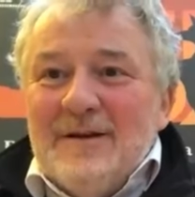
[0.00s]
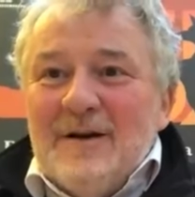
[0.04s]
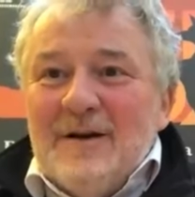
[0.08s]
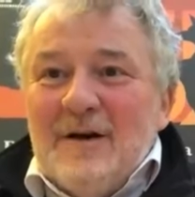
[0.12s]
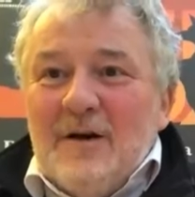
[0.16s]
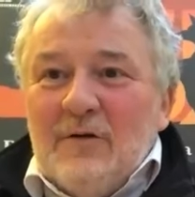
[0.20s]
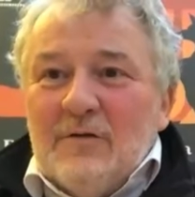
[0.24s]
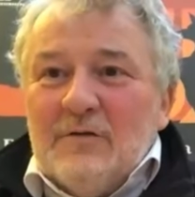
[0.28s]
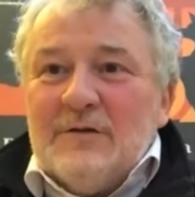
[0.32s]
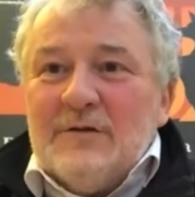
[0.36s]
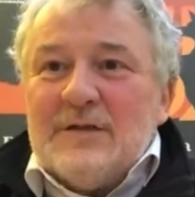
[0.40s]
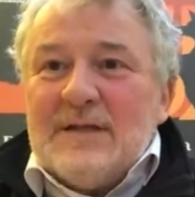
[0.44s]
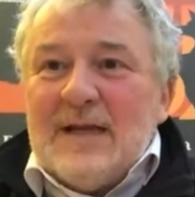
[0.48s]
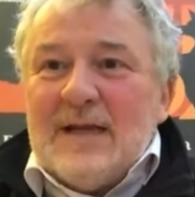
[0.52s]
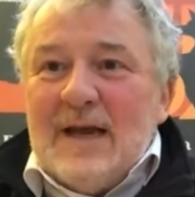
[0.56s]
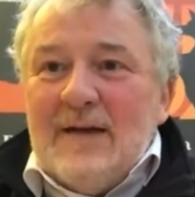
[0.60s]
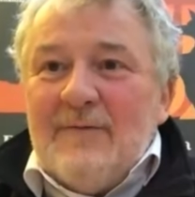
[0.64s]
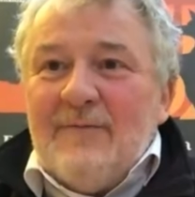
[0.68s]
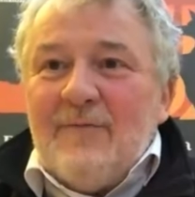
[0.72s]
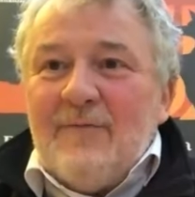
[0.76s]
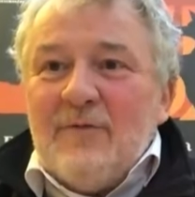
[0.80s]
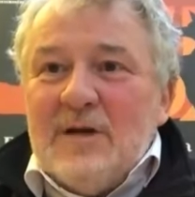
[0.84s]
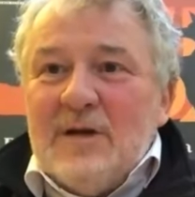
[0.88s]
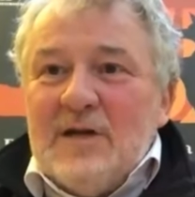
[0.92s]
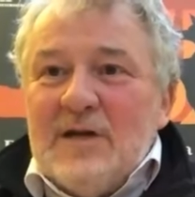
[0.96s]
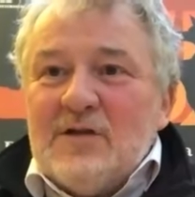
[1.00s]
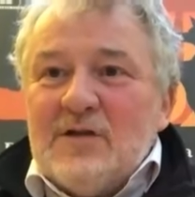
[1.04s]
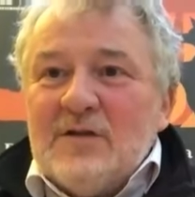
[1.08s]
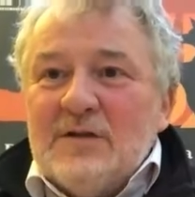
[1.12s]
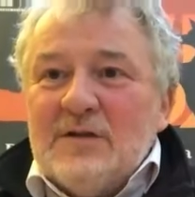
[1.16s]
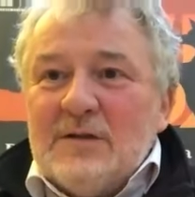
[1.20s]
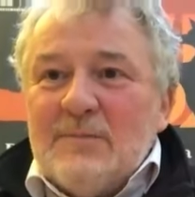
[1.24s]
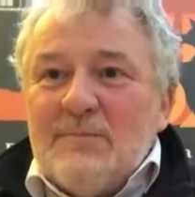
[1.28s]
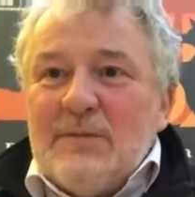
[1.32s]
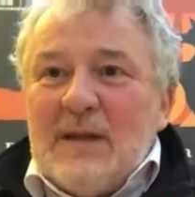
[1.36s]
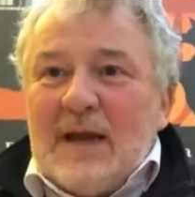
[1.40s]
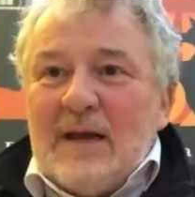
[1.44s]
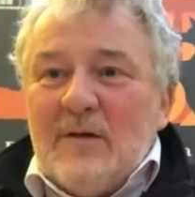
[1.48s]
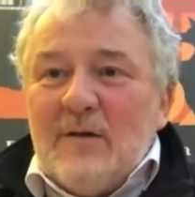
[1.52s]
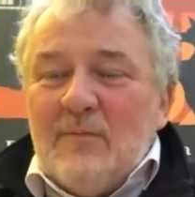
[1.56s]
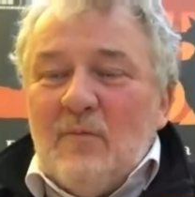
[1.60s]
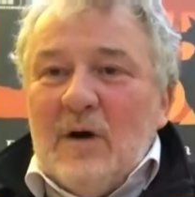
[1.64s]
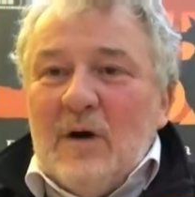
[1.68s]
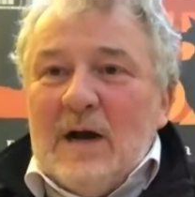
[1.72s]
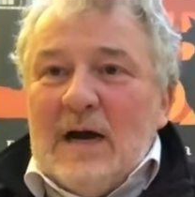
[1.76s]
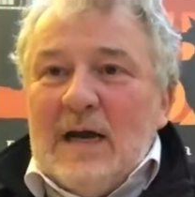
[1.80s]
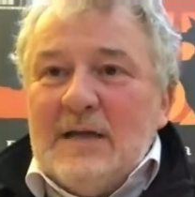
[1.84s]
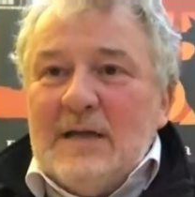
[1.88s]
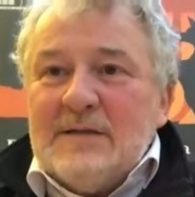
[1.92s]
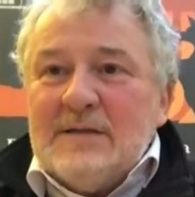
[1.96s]
Holstein Friesians, black and
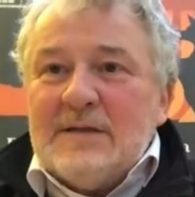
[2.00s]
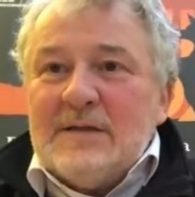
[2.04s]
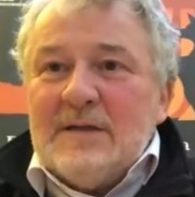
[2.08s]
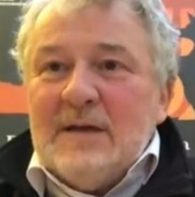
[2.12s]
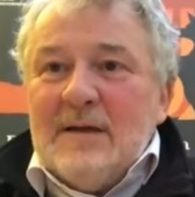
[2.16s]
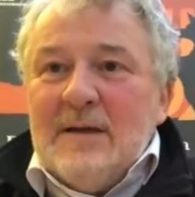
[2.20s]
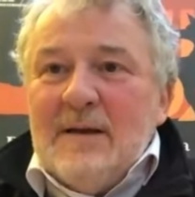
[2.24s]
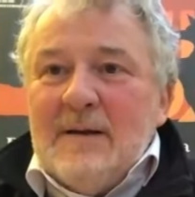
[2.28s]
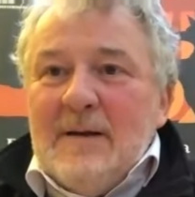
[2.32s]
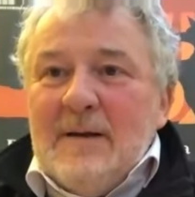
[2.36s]
whites.